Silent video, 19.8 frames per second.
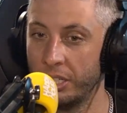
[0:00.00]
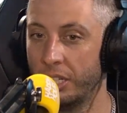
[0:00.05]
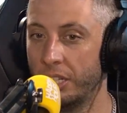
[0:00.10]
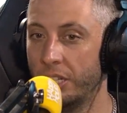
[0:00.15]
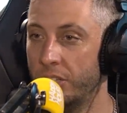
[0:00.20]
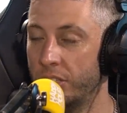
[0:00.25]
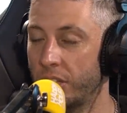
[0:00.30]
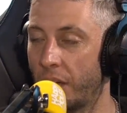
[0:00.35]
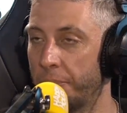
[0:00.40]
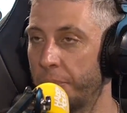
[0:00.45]

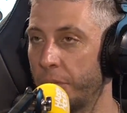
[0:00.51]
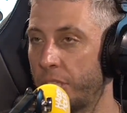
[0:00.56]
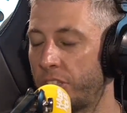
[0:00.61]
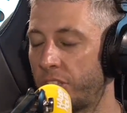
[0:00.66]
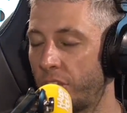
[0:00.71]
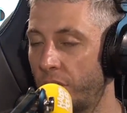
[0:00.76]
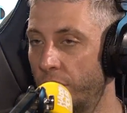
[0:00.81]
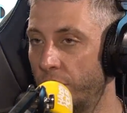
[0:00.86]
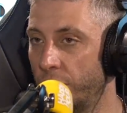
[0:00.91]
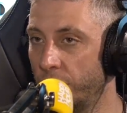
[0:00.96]
Number
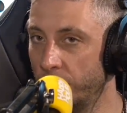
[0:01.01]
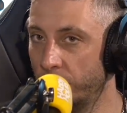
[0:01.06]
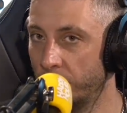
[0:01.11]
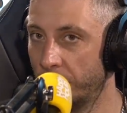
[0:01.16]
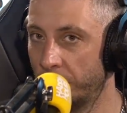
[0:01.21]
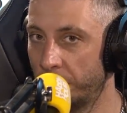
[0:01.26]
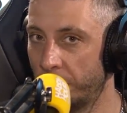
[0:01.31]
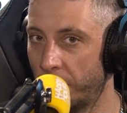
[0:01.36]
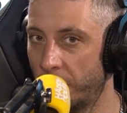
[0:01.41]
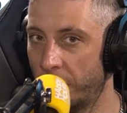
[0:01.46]
two
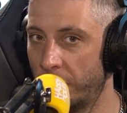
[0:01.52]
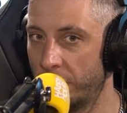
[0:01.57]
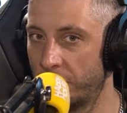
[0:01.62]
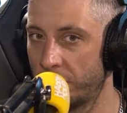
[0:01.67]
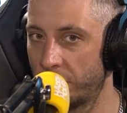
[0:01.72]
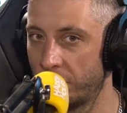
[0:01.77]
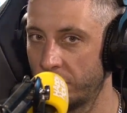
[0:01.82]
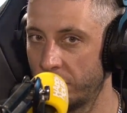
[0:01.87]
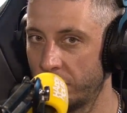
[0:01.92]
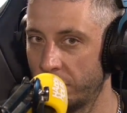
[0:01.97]

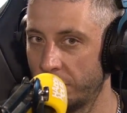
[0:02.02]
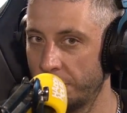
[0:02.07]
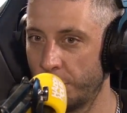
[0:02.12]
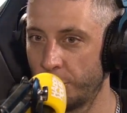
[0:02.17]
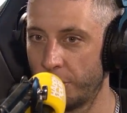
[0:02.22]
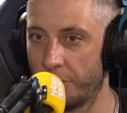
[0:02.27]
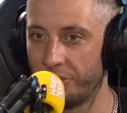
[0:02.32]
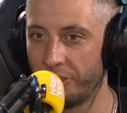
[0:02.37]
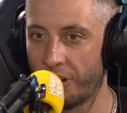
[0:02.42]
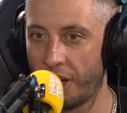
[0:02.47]
was
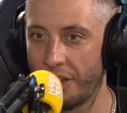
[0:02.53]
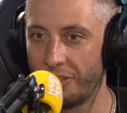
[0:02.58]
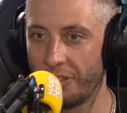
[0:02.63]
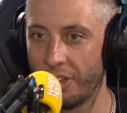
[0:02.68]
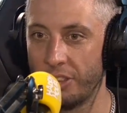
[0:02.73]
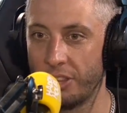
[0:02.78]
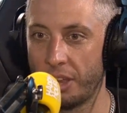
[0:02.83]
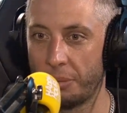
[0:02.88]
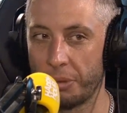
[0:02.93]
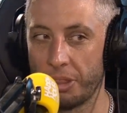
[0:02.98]
Maroon 5.
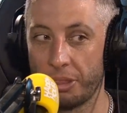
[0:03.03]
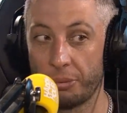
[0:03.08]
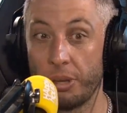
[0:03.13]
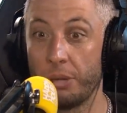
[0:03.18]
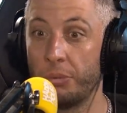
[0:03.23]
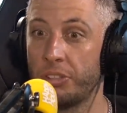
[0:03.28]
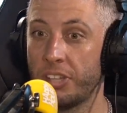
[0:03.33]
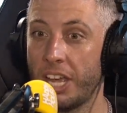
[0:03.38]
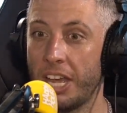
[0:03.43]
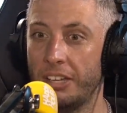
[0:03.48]
And number three
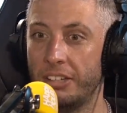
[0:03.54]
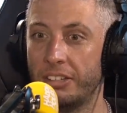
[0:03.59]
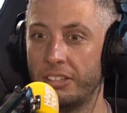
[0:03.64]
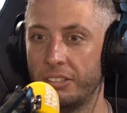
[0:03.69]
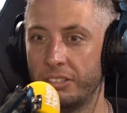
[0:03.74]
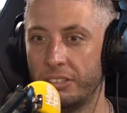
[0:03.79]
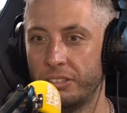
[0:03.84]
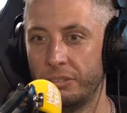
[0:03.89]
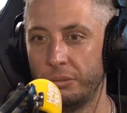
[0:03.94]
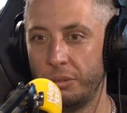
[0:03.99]
was Ed
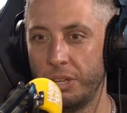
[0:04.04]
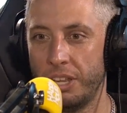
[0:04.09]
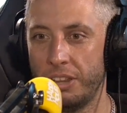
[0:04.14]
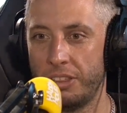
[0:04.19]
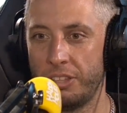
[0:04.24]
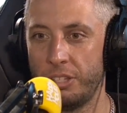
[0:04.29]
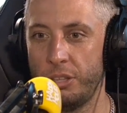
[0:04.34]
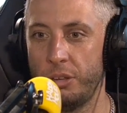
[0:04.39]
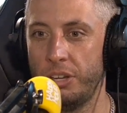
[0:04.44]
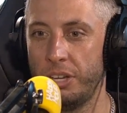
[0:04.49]
with
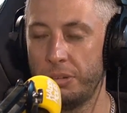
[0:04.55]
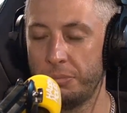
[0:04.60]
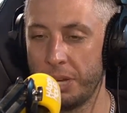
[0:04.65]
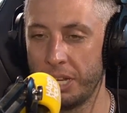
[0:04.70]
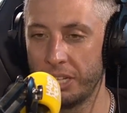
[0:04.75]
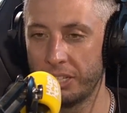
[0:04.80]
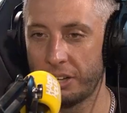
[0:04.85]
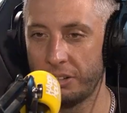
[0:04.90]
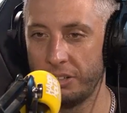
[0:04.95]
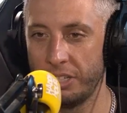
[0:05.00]
You Need Me,
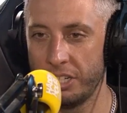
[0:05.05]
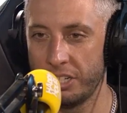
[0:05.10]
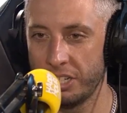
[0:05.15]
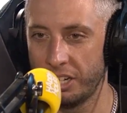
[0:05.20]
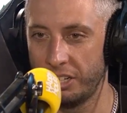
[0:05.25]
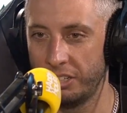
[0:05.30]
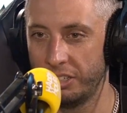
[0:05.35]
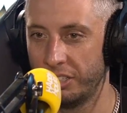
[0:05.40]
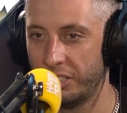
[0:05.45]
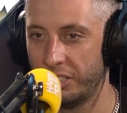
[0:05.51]
I Don't Need You.